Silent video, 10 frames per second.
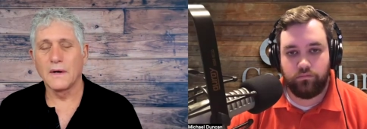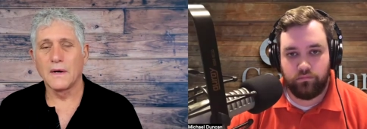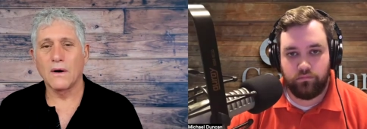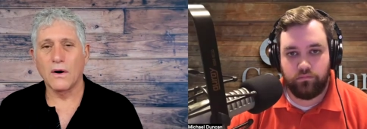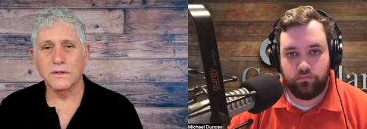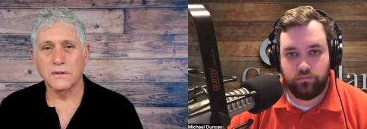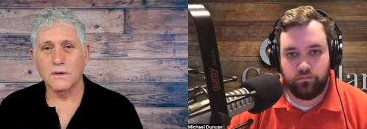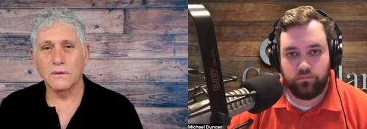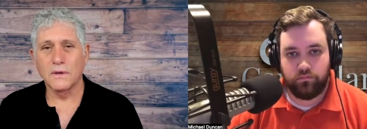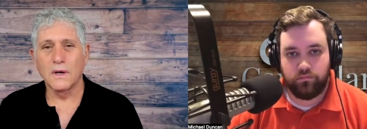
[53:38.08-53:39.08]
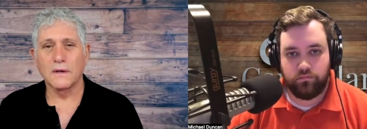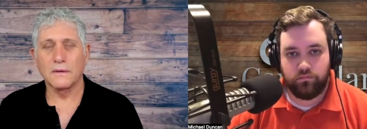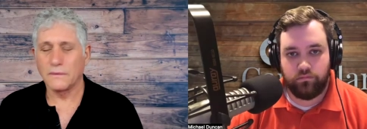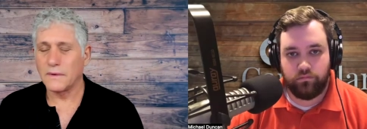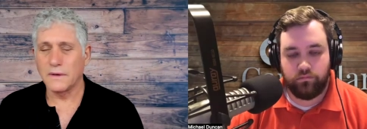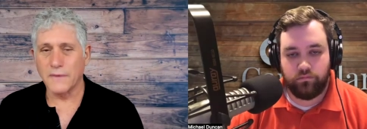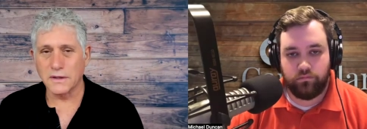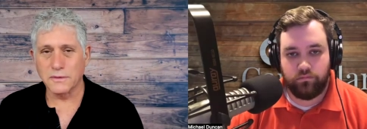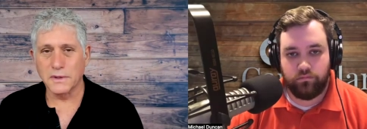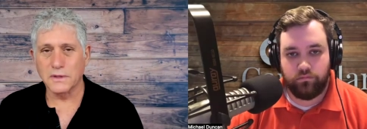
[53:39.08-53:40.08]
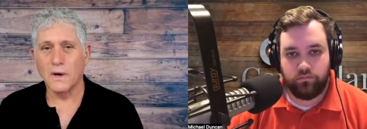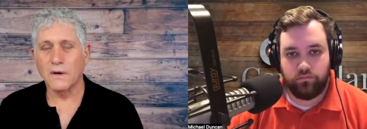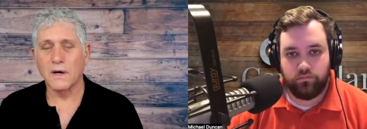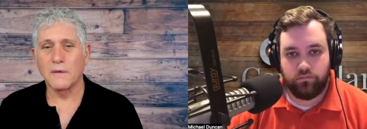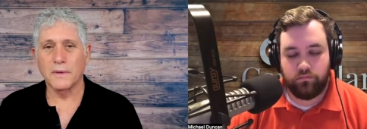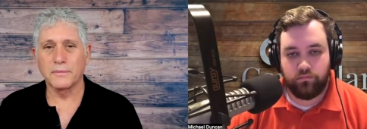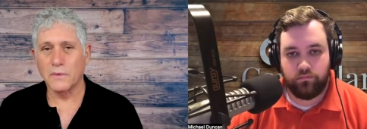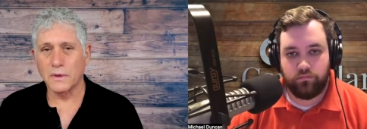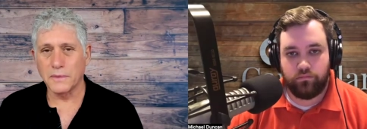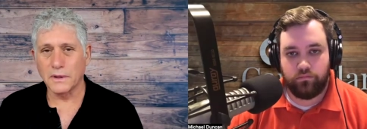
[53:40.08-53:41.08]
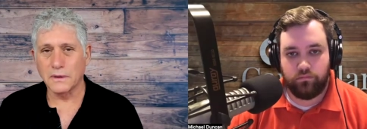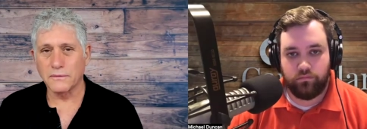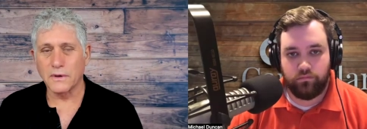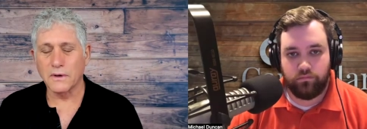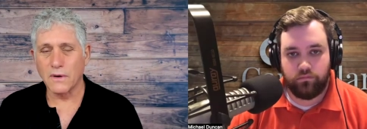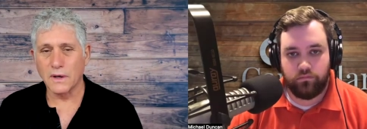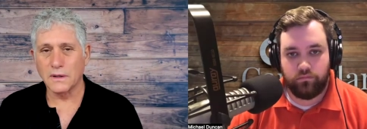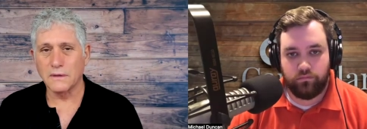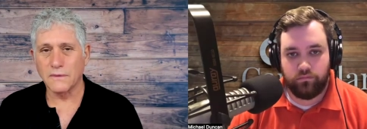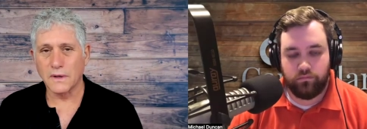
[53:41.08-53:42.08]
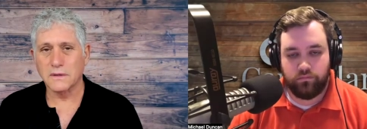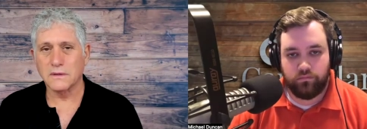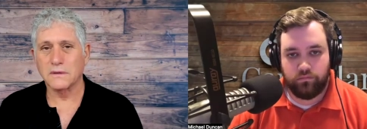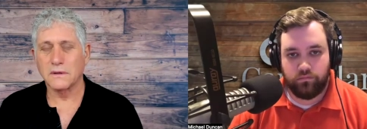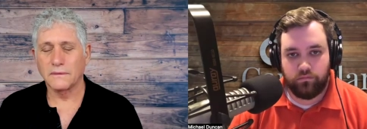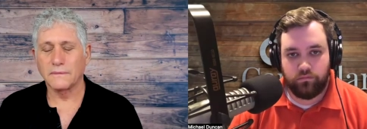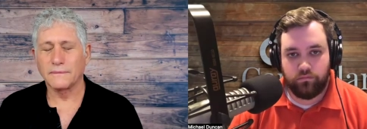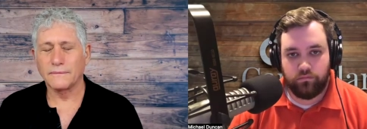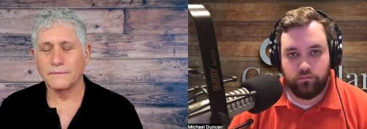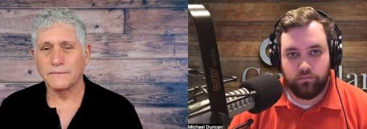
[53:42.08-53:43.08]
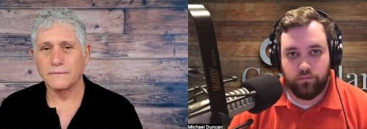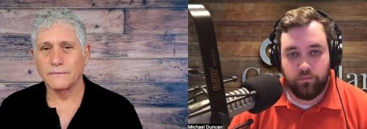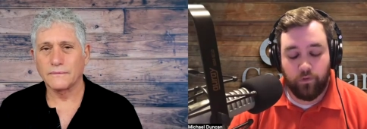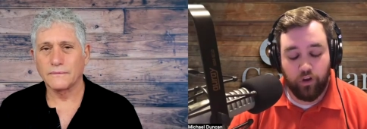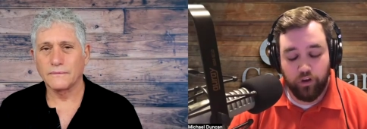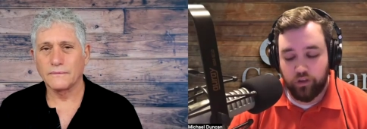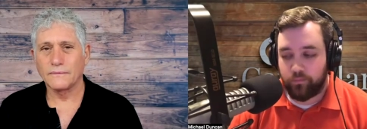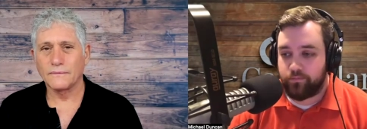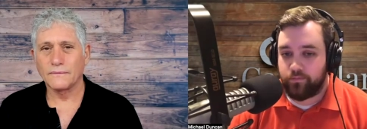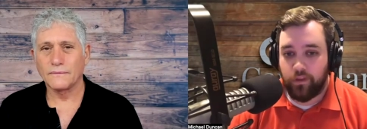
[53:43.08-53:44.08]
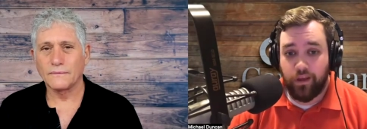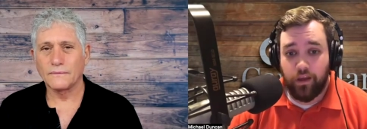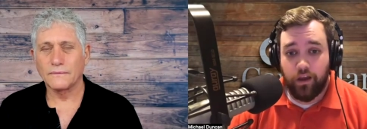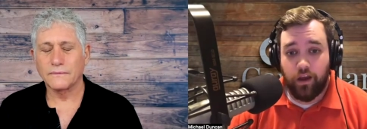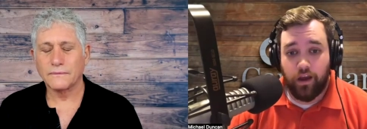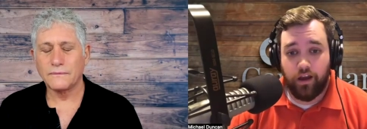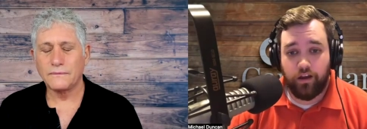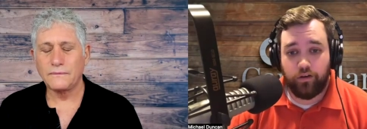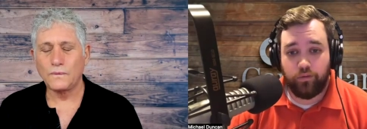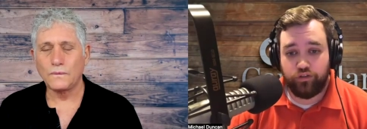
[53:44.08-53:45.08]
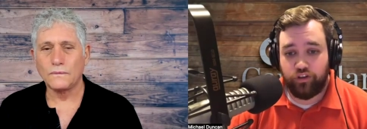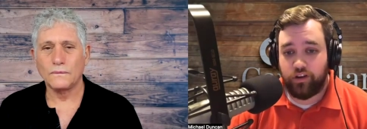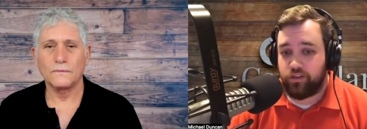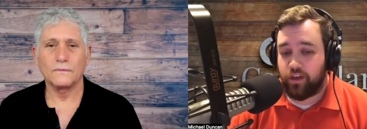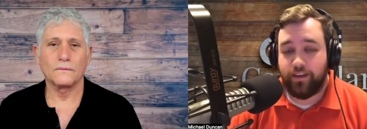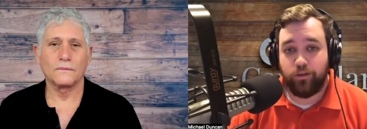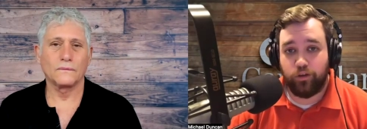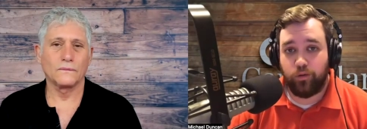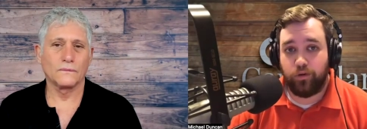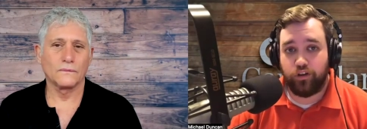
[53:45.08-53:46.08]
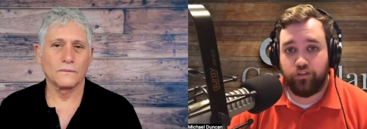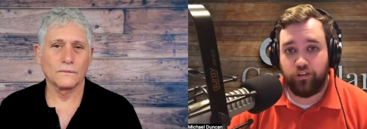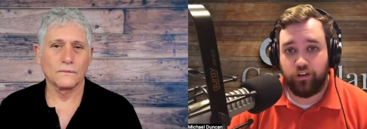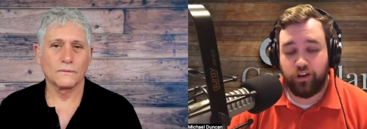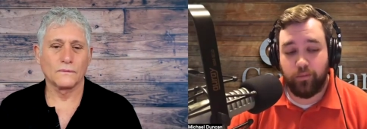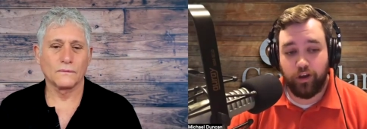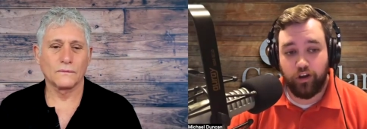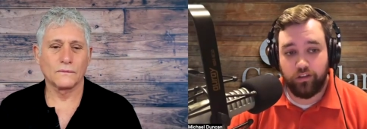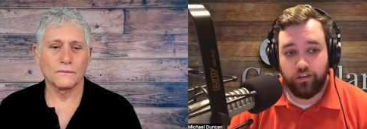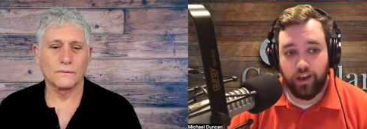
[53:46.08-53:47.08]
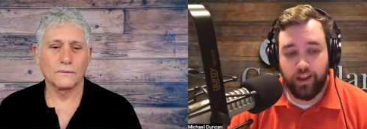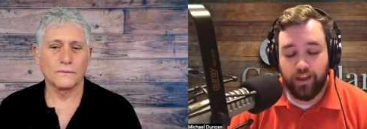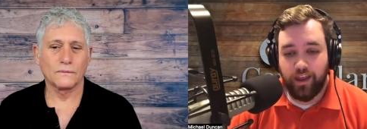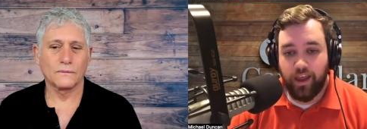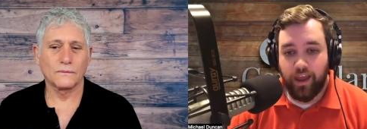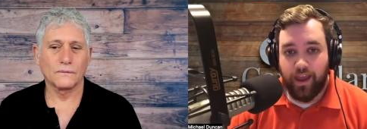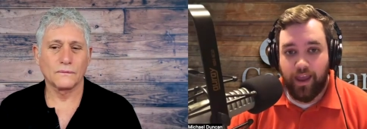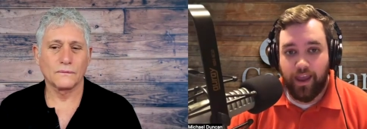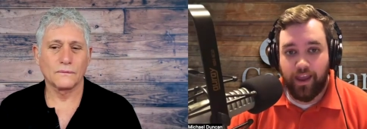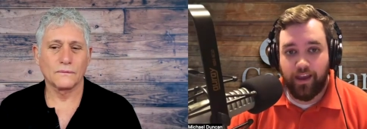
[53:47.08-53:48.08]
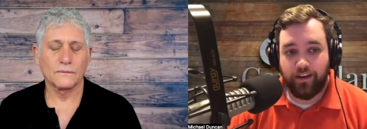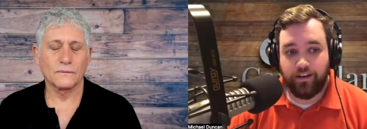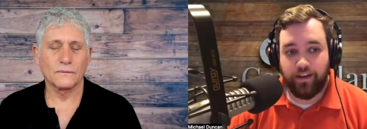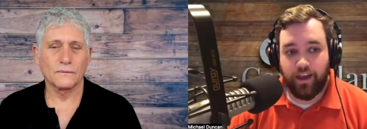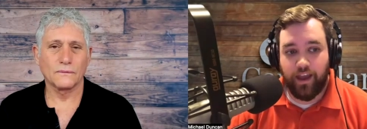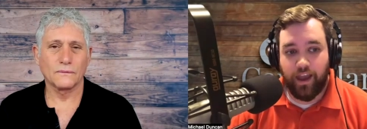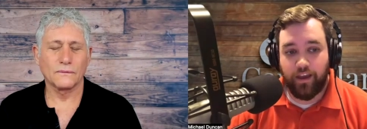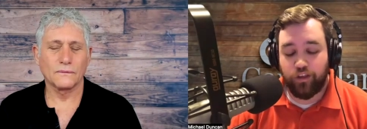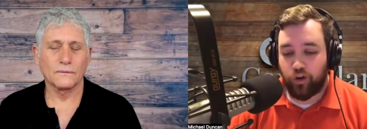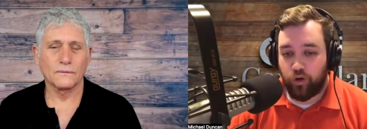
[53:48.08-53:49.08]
Speaker 1: also investment is welcome up to 1 million for accredited investors.
Speaker 2: Awesome. Uh, well, Jay, thank you so much for coming on today. And as